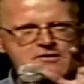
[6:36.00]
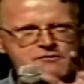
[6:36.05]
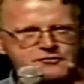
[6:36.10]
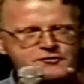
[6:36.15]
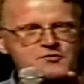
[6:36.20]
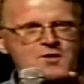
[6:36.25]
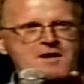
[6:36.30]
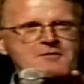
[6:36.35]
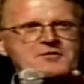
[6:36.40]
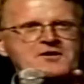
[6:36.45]

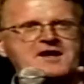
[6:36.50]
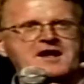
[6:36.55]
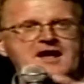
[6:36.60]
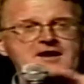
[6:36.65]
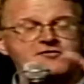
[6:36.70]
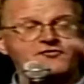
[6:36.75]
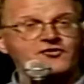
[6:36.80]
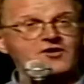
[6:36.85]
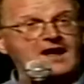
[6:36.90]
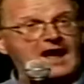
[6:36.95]
throughout the
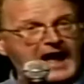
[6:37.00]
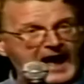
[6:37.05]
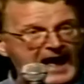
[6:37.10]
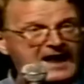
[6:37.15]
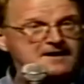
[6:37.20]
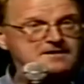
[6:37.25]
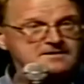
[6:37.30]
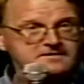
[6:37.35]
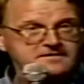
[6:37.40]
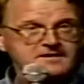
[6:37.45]
country,
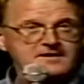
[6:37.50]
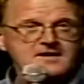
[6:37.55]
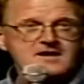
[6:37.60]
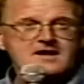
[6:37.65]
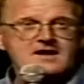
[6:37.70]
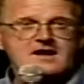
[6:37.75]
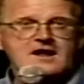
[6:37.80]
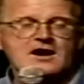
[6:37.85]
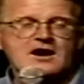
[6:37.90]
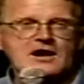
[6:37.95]
and
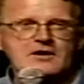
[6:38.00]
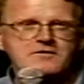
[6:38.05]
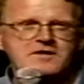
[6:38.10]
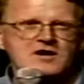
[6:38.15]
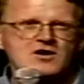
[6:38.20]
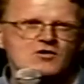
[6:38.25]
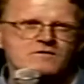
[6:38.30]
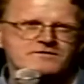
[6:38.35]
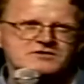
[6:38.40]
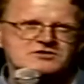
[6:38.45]

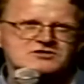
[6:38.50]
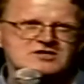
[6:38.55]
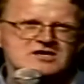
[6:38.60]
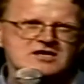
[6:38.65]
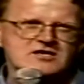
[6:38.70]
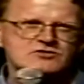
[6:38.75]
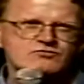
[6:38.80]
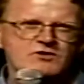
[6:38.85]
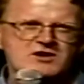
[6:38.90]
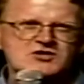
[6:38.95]
including
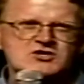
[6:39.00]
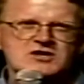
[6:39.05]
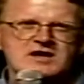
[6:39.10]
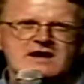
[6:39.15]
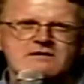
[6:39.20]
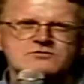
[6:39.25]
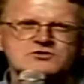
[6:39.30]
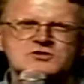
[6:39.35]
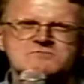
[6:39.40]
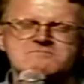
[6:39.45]
overseas, reaching
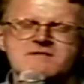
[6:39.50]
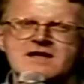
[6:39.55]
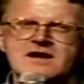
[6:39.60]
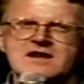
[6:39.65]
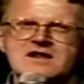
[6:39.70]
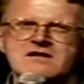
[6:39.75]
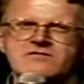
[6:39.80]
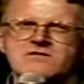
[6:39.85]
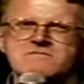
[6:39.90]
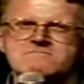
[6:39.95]
out to
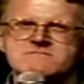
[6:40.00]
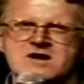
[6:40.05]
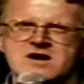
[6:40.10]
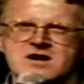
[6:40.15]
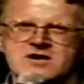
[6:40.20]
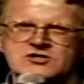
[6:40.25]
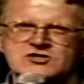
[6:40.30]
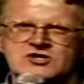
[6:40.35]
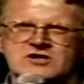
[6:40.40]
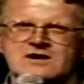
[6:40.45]
many of the
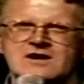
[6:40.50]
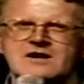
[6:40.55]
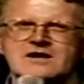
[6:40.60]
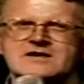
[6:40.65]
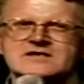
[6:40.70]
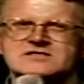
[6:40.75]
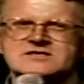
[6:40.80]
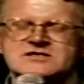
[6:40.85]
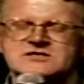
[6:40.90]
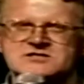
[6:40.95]

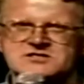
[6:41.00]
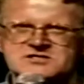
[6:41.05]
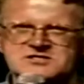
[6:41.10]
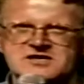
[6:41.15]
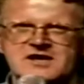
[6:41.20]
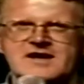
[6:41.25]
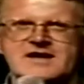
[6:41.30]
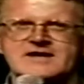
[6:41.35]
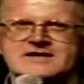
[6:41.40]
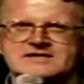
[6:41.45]
marginalized in
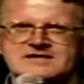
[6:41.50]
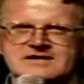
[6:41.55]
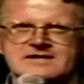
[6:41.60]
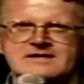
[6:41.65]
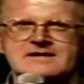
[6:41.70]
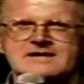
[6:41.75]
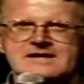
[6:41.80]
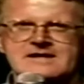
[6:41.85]
society,